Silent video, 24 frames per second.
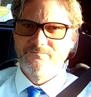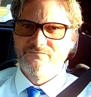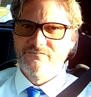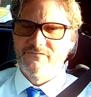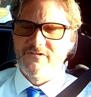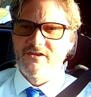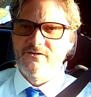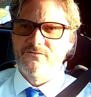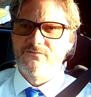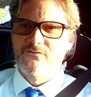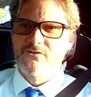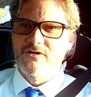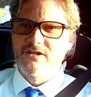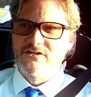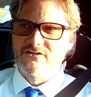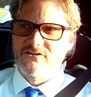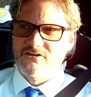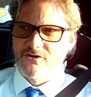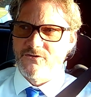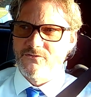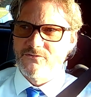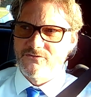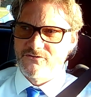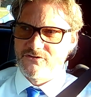if we
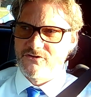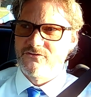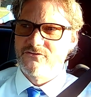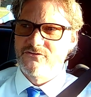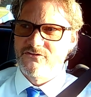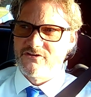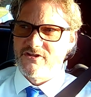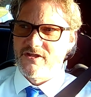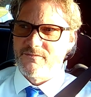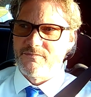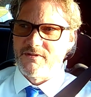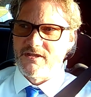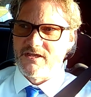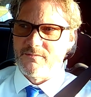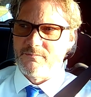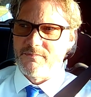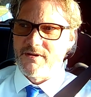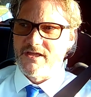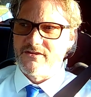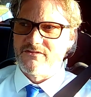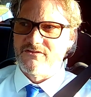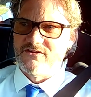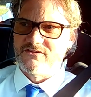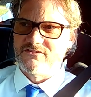don't do something
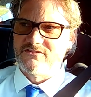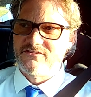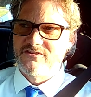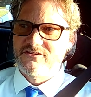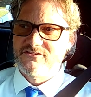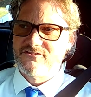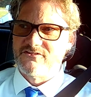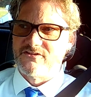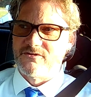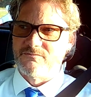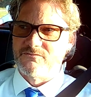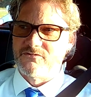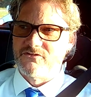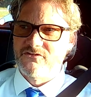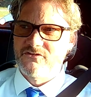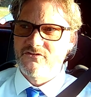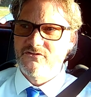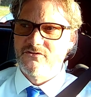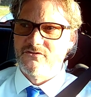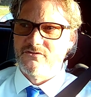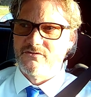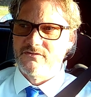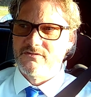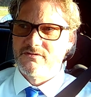about this system
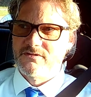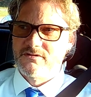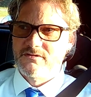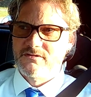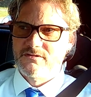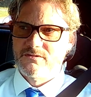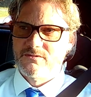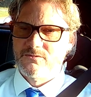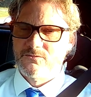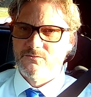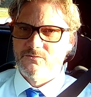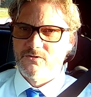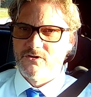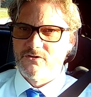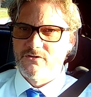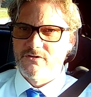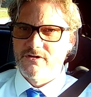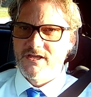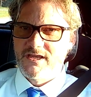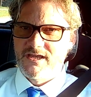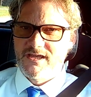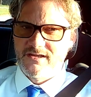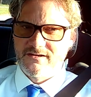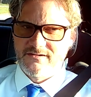soon, we're going
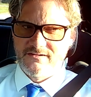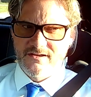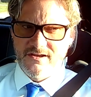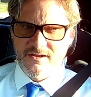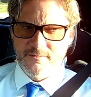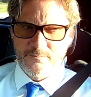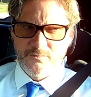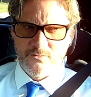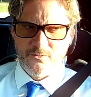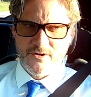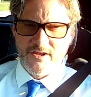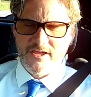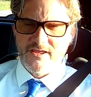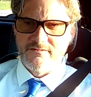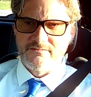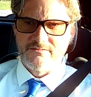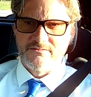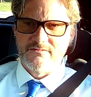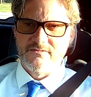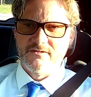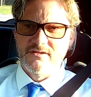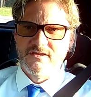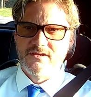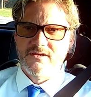to end up with